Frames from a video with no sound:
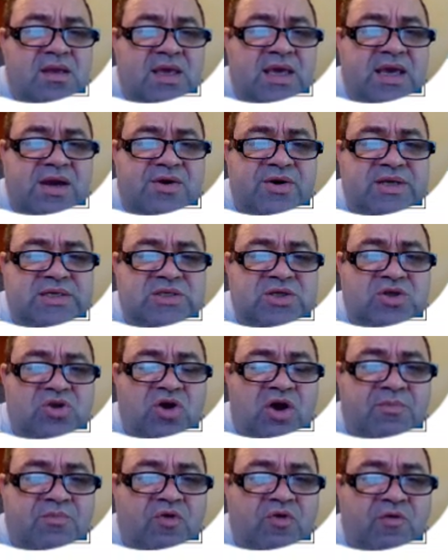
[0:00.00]
Increase in
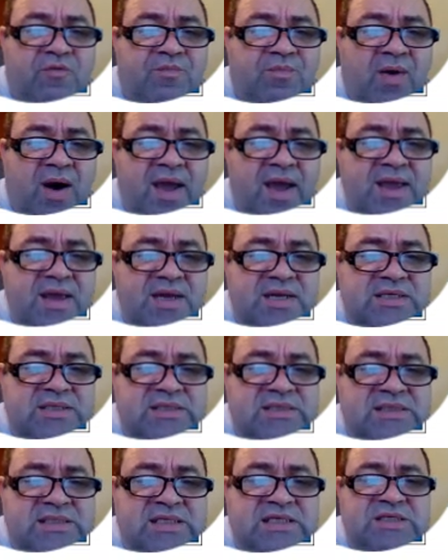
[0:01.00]
number of
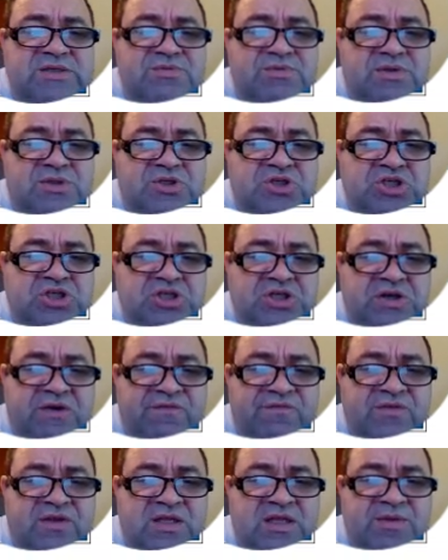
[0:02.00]
buyers, this will
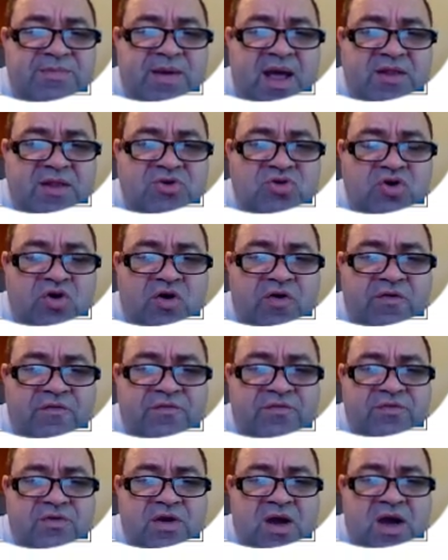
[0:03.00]
shift the demand
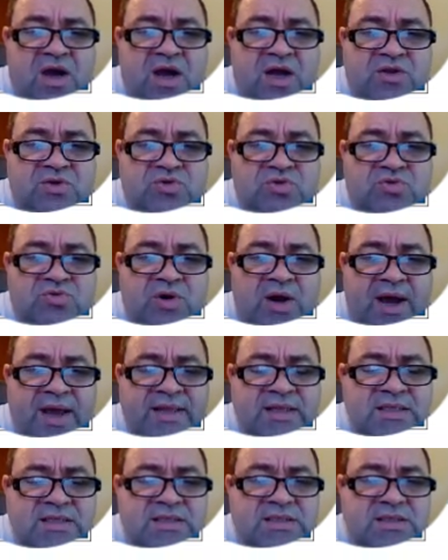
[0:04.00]
curve to
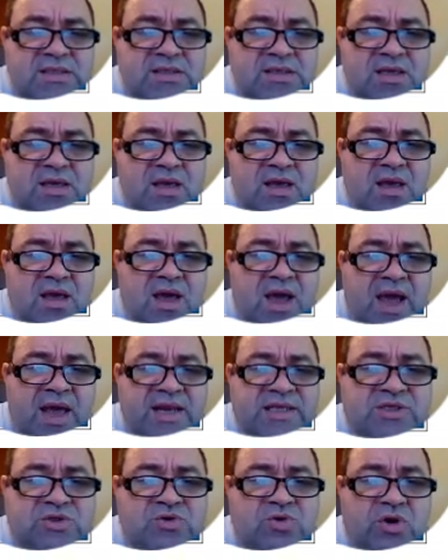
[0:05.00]
right,
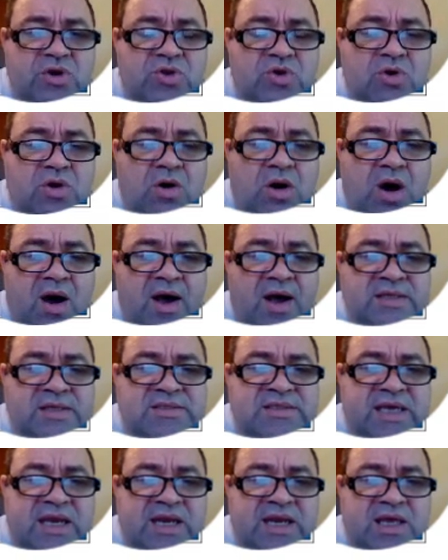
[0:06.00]
and it's going to
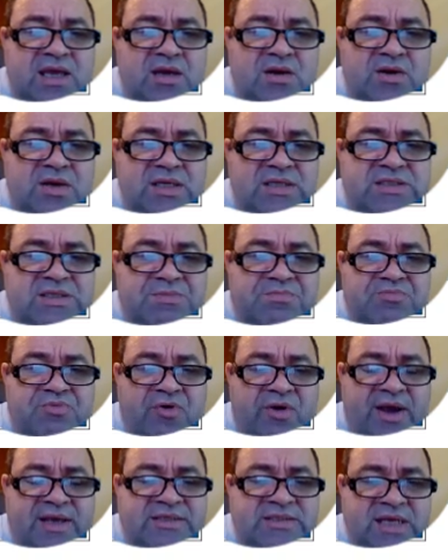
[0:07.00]
cause an increase in
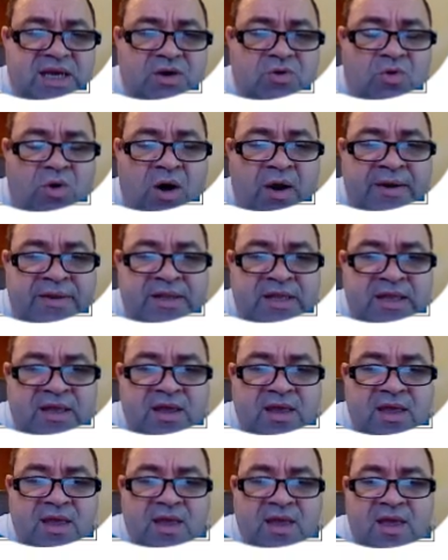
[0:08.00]
price and quantity.
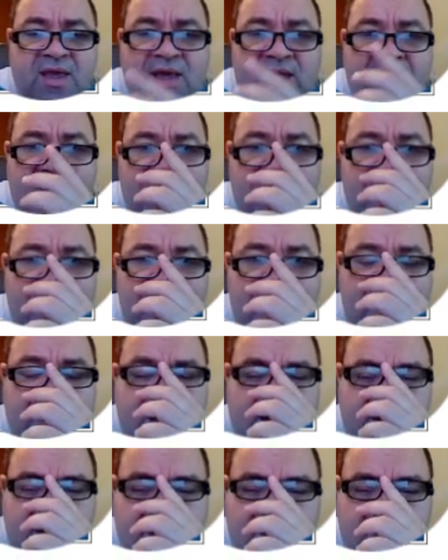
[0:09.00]

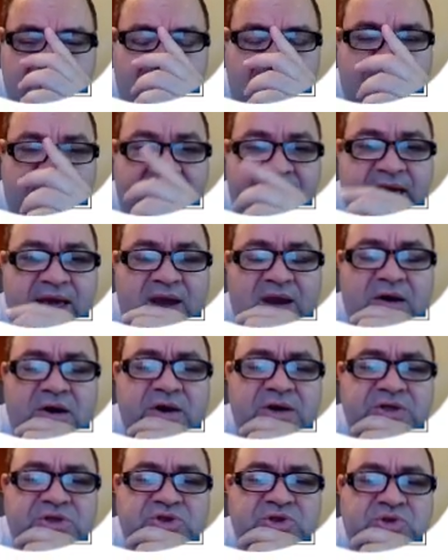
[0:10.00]
And I
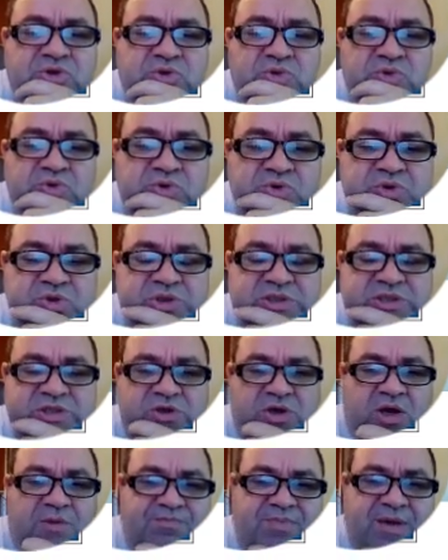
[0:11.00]
encourage you to do this
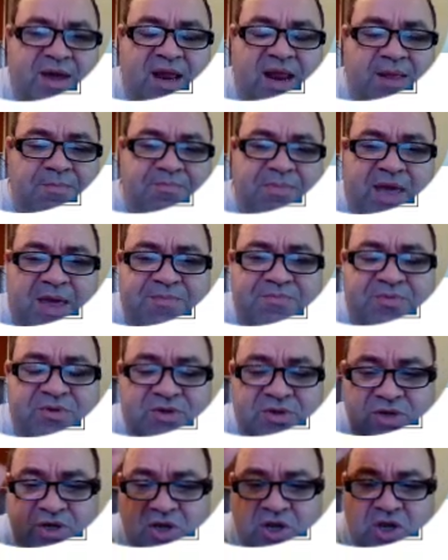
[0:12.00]
on pen and
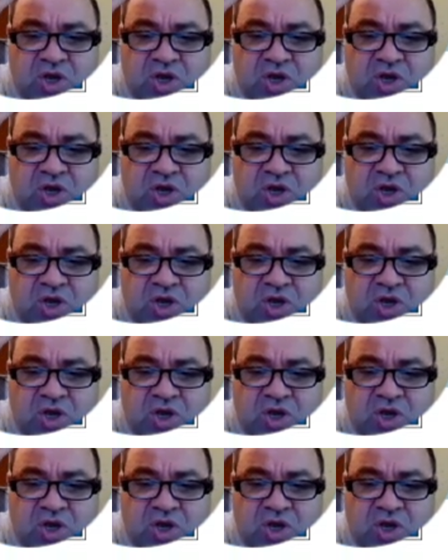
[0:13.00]
paper.